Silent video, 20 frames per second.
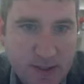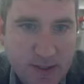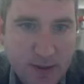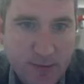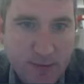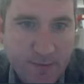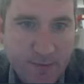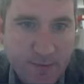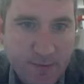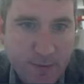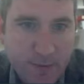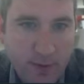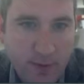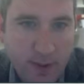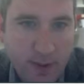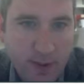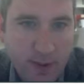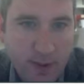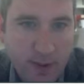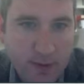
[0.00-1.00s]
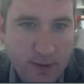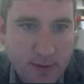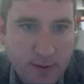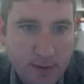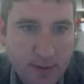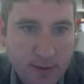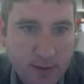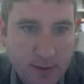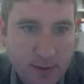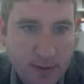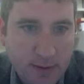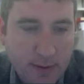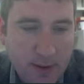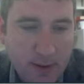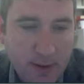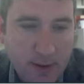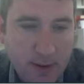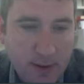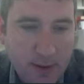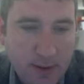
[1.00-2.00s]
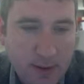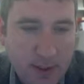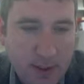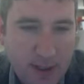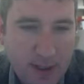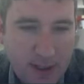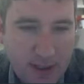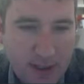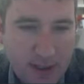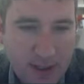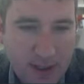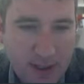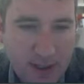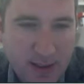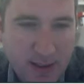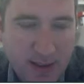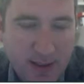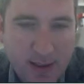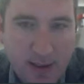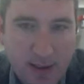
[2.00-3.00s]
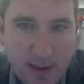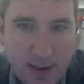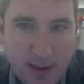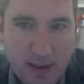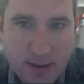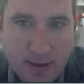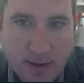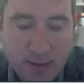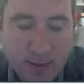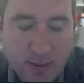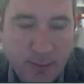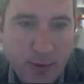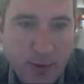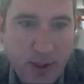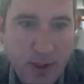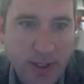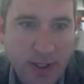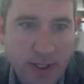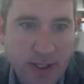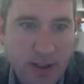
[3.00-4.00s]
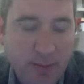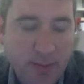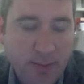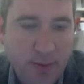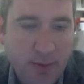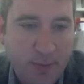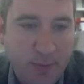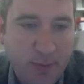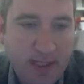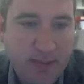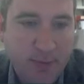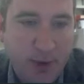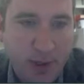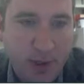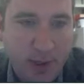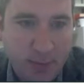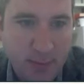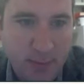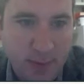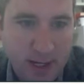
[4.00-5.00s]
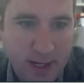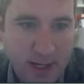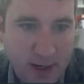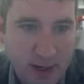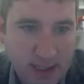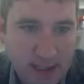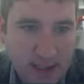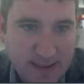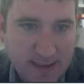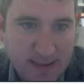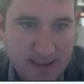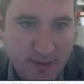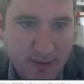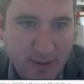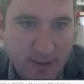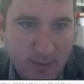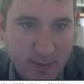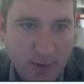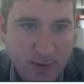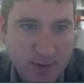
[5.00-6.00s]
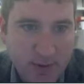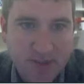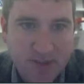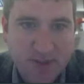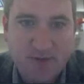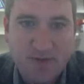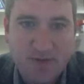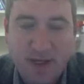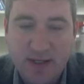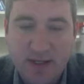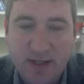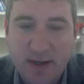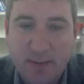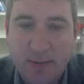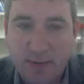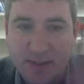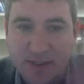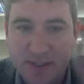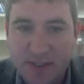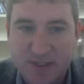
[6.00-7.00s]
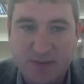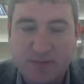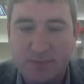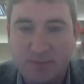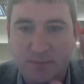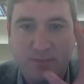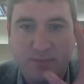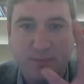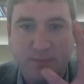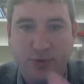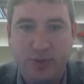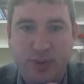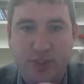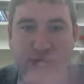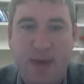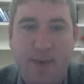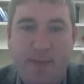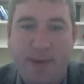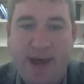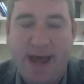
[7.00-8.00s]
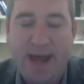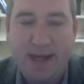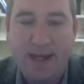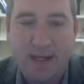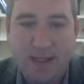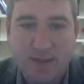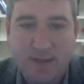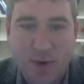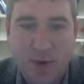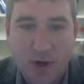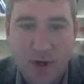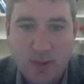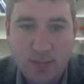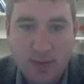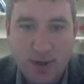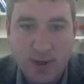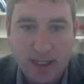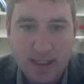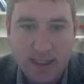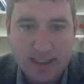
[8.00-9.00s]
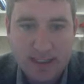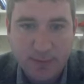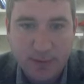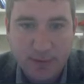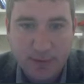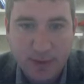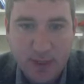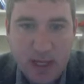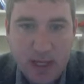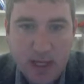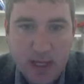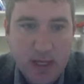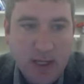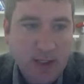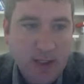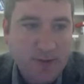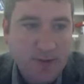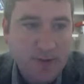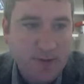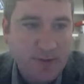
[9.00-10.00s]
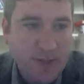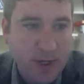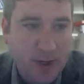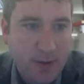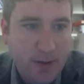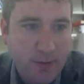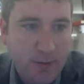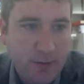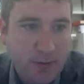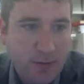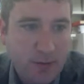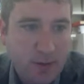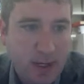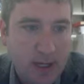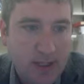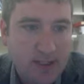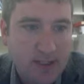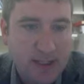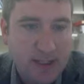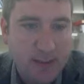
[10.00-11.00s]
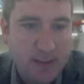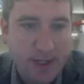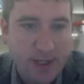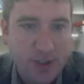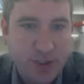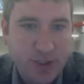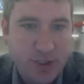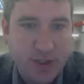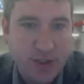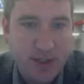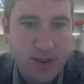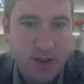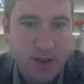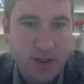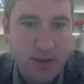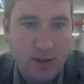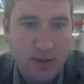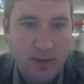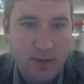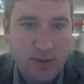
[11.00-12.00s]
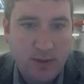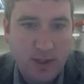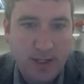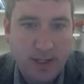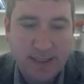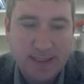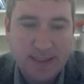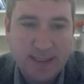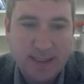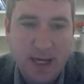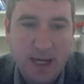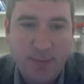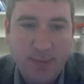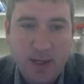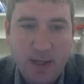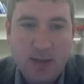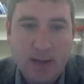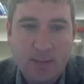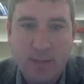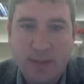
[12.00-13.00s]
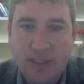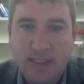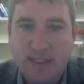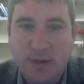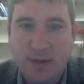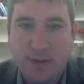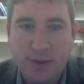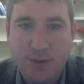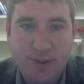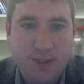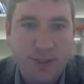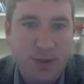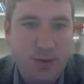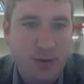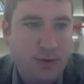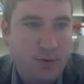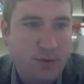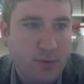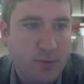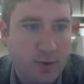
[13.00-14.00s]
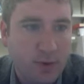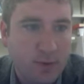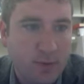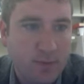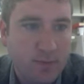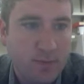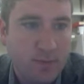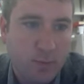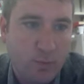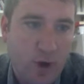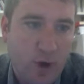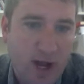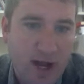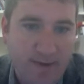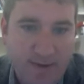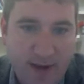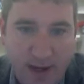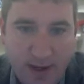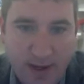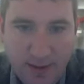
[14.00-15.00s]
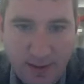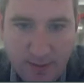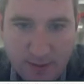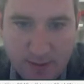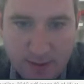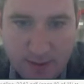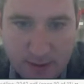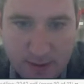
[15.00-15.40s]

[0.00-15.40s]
4. And then, so I'm going to plug in, I'm going to wait to plug in my not 0 numbers. I'm going to just push that back as far as possible. So I just need to make sure that it all lines up. My 0 to 2 were y values.